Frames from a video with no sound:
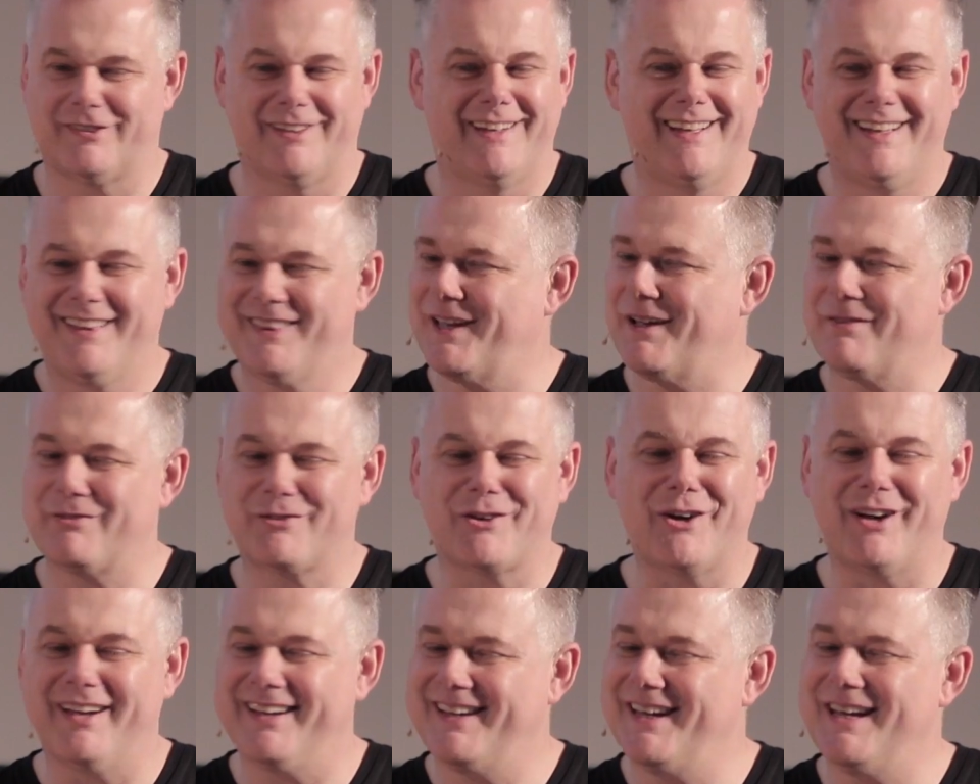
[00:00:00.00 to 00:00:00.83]

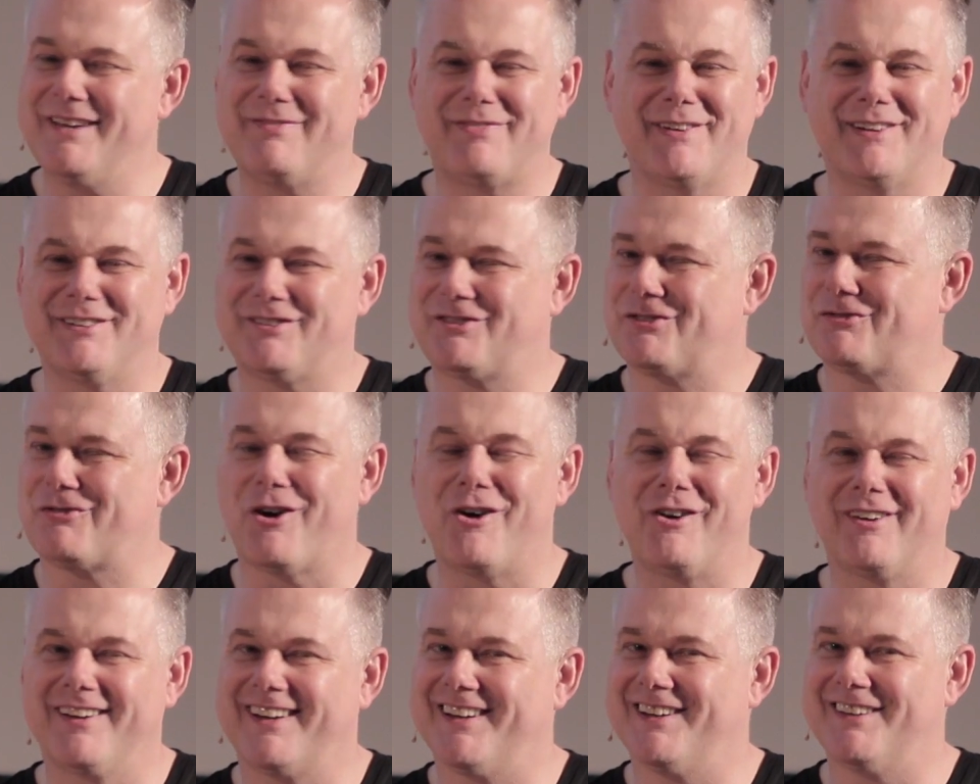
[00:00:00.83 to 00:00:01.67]
that even
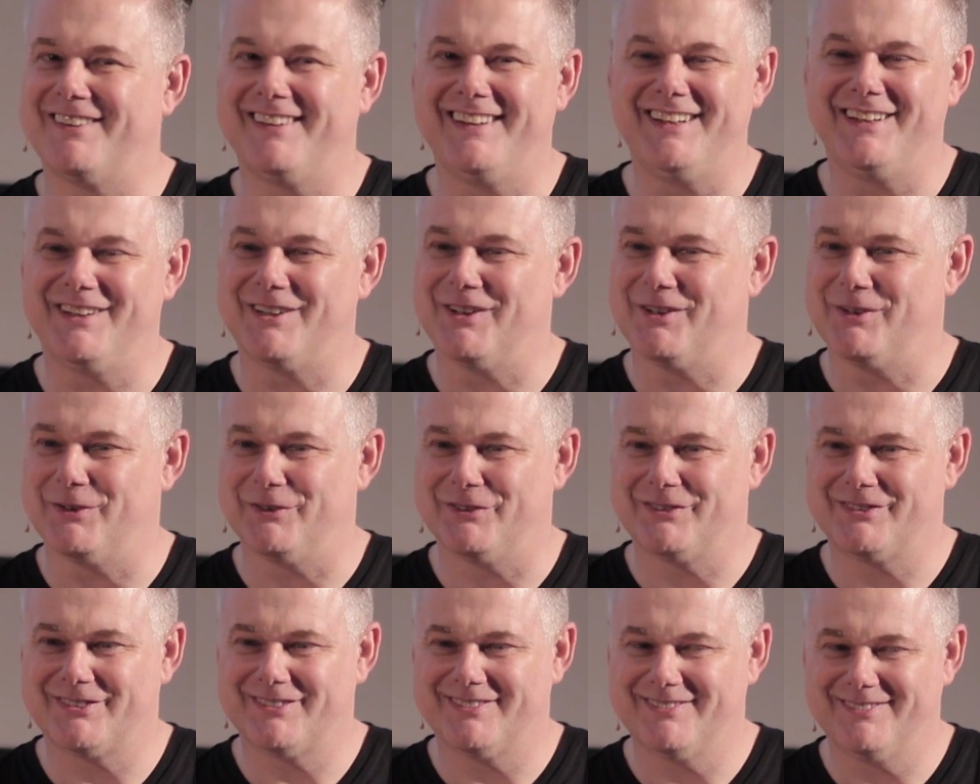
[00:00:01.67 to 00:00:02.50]
stronger
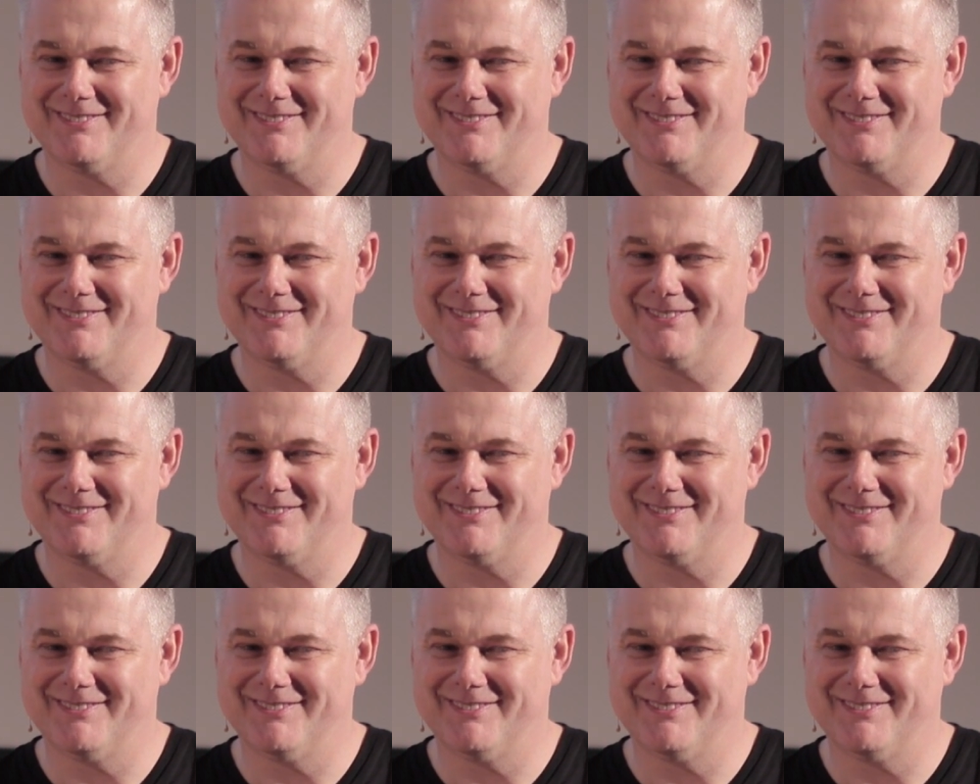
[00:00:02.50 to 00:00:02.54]
egos.